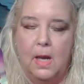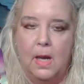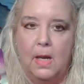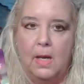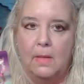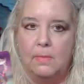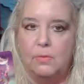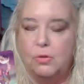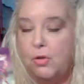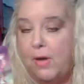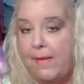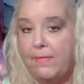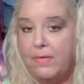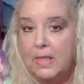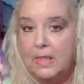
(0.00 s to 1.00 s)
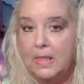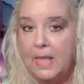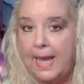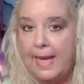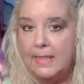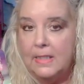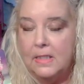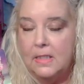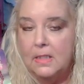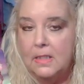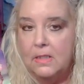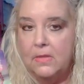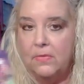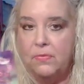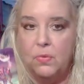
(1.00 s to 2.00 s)
traveling light,
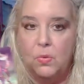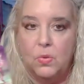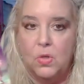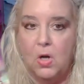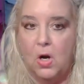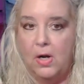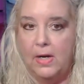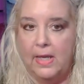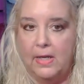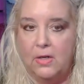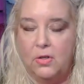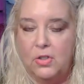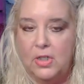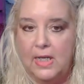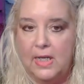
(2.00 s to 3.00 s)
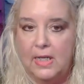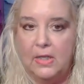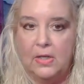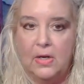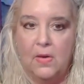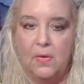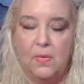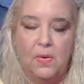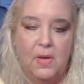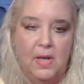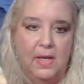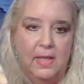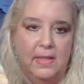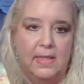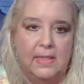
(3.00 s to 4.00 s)
the Fool card energy, you know.
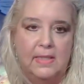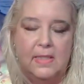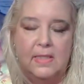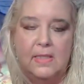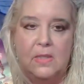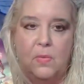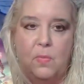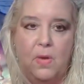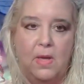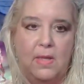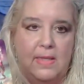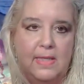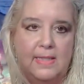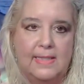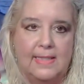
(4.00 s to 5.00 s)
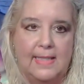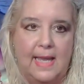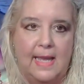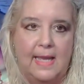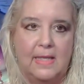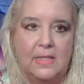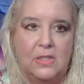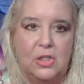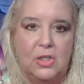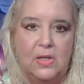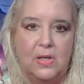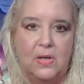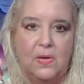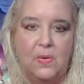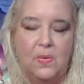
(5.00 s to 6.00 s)
This is the one that says, you
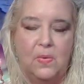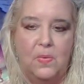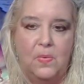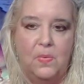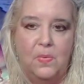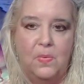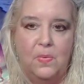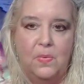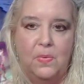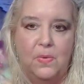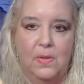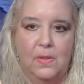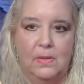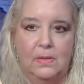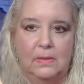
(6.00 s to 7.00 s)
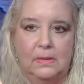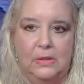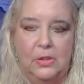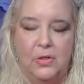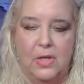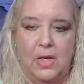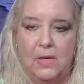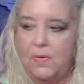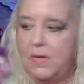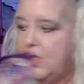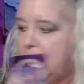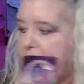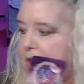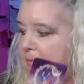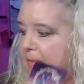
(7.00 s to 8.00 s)
know, you're getting
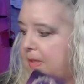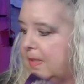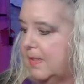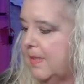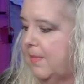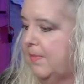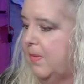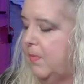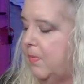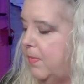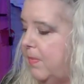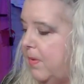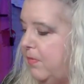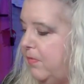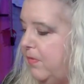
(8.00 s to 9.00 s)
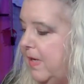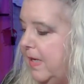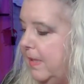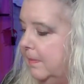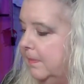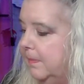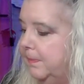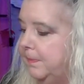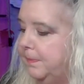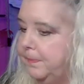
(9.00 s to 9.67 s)
ready to jump into something with both feet.